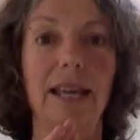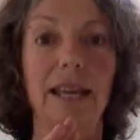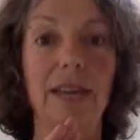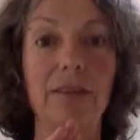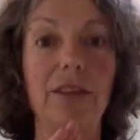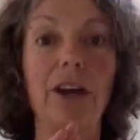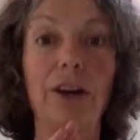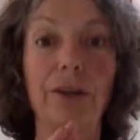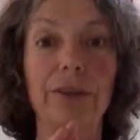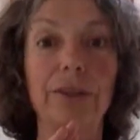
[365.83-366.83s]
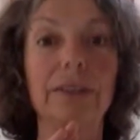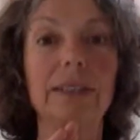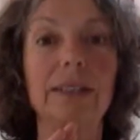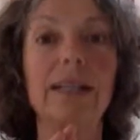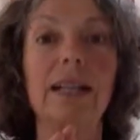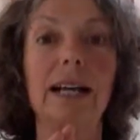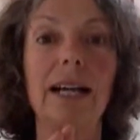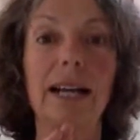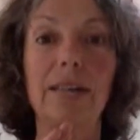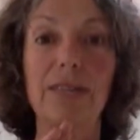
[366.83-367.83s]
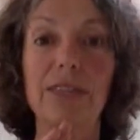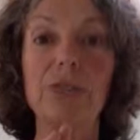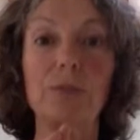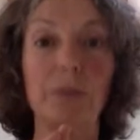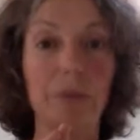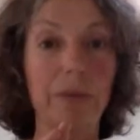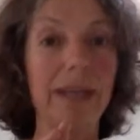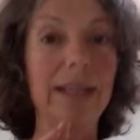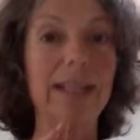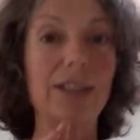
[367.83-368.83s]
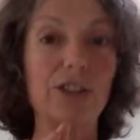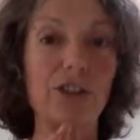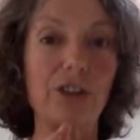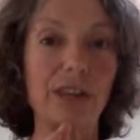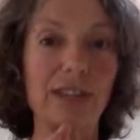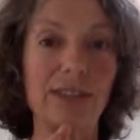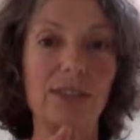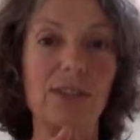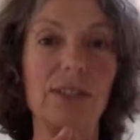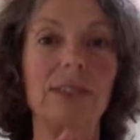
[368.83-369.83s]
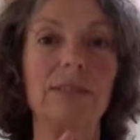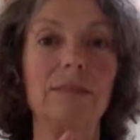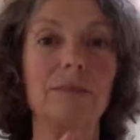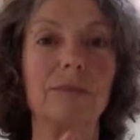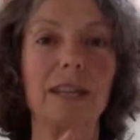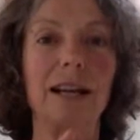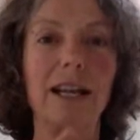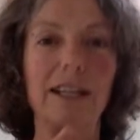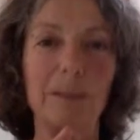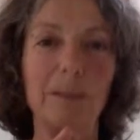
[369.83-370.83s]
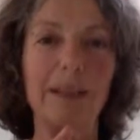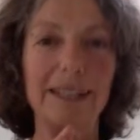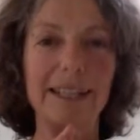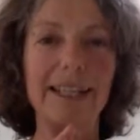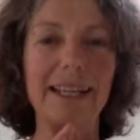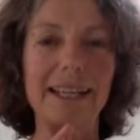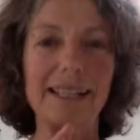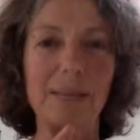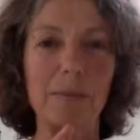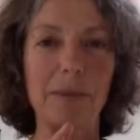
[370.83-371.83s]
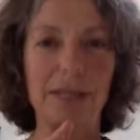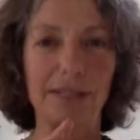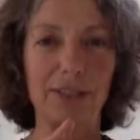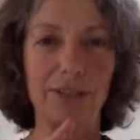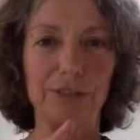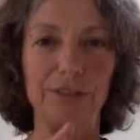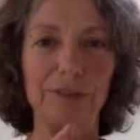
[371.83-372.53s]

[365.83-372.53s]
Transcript: Even though I have this remaining stress, I completely accept myself.